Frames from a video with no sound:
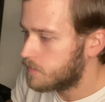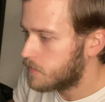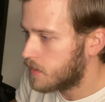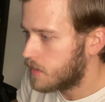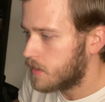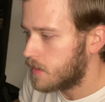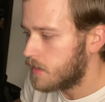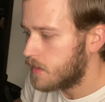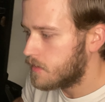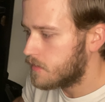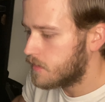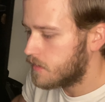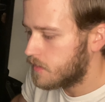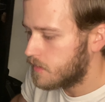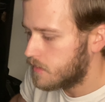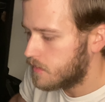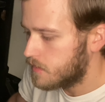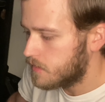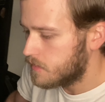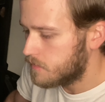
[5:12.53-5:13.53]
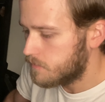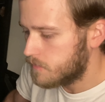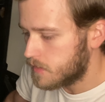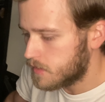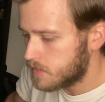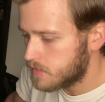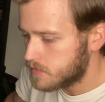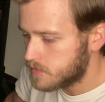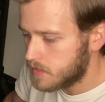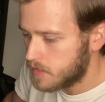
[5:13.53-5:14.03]
I had a
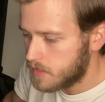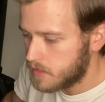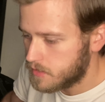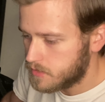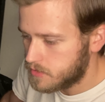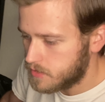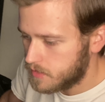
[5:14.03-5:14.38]
Macintosh